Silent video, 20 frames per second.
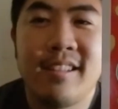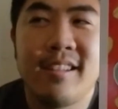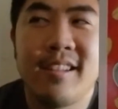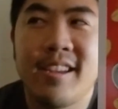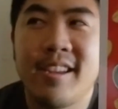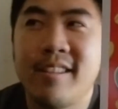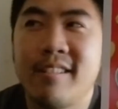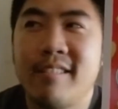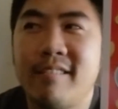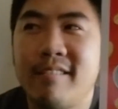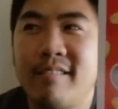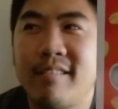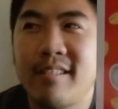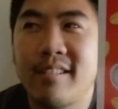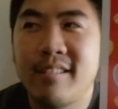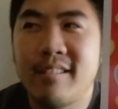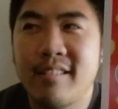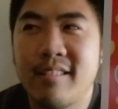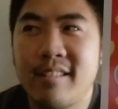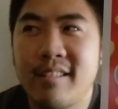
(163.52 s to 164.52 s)
you know,
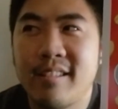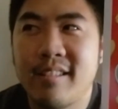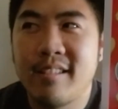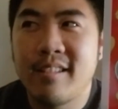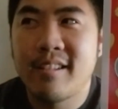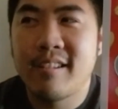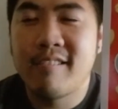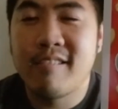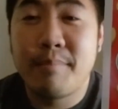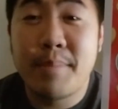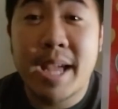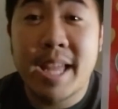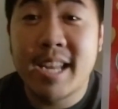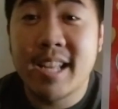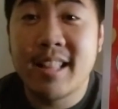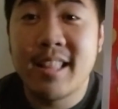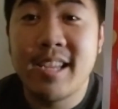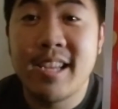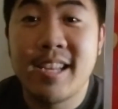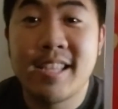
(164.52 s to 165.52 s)

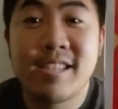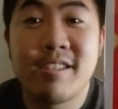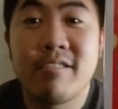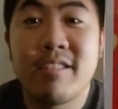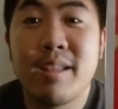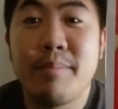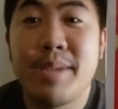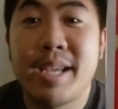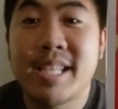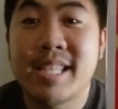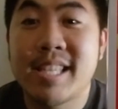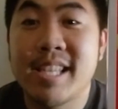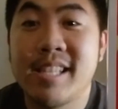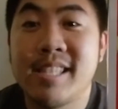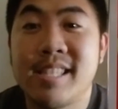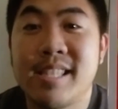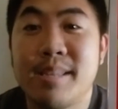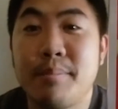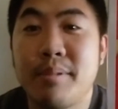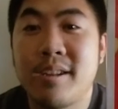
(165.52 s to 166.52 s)
grammatically it doesn't really make
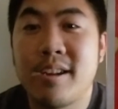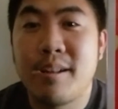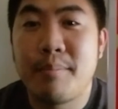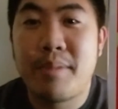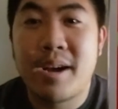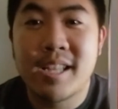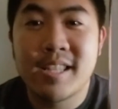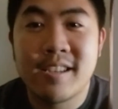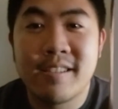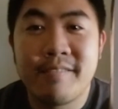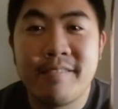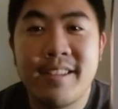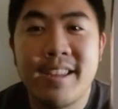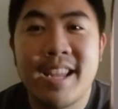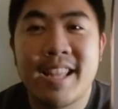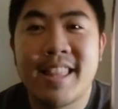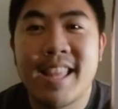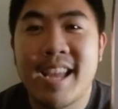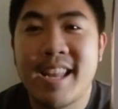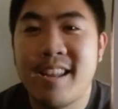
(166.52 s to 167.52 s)
sense to put an apostrophe
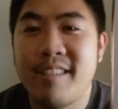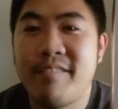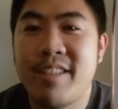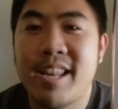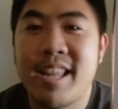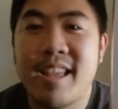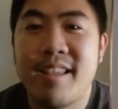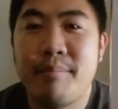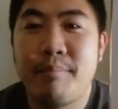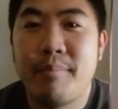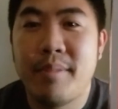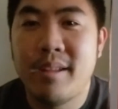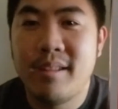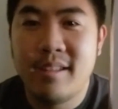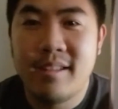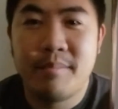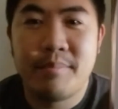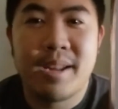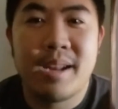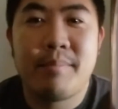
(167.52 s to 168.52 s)
at the end of an M.
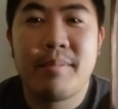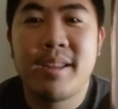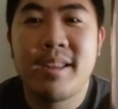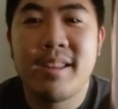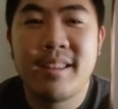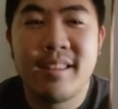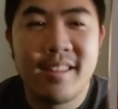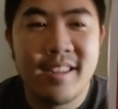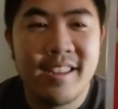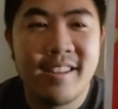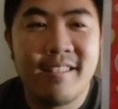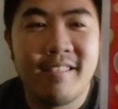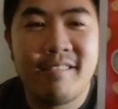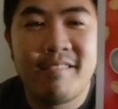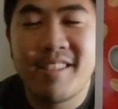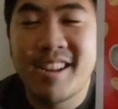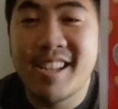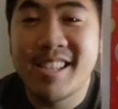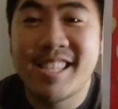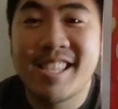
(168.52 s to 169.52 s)
But I mean, you know,
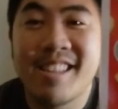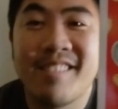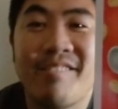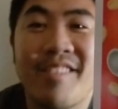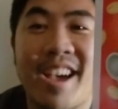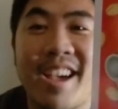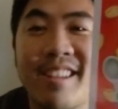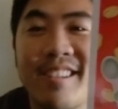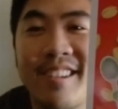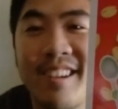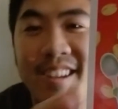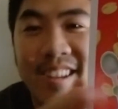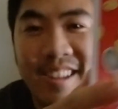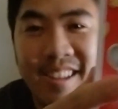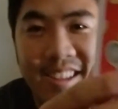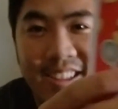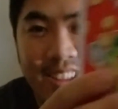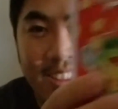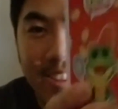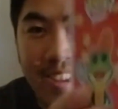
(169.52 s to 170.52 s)
what does it matter?
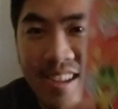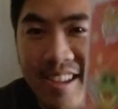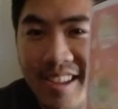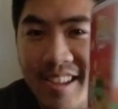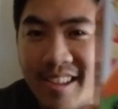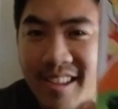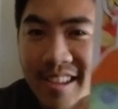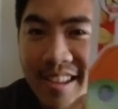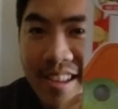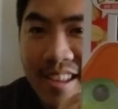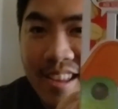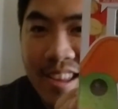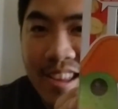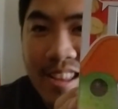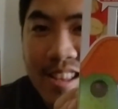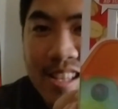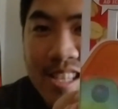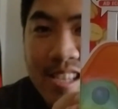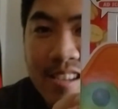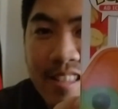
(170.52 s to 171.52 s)

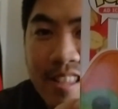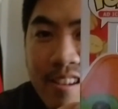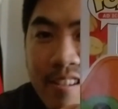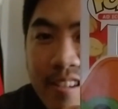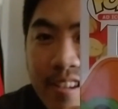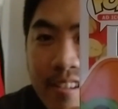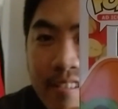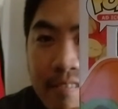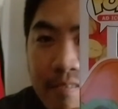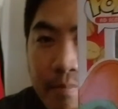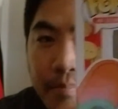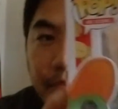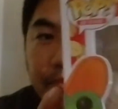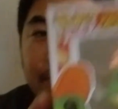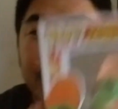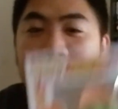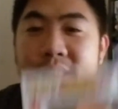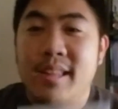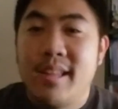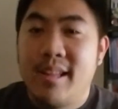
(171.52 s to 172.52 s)
So there you go.
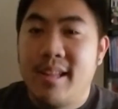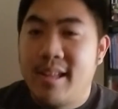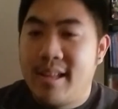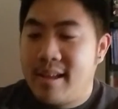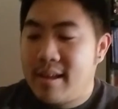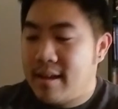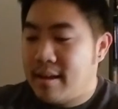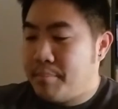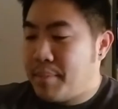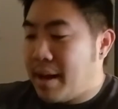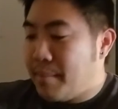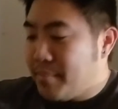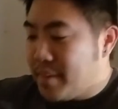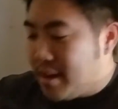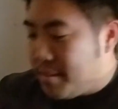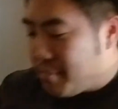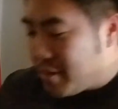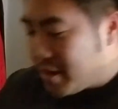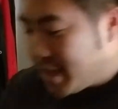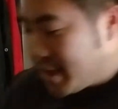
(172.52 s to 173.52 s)
Pop
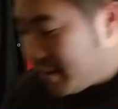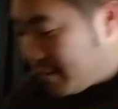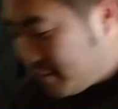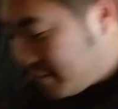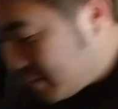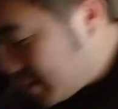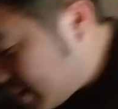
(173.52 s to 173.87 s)
number 2.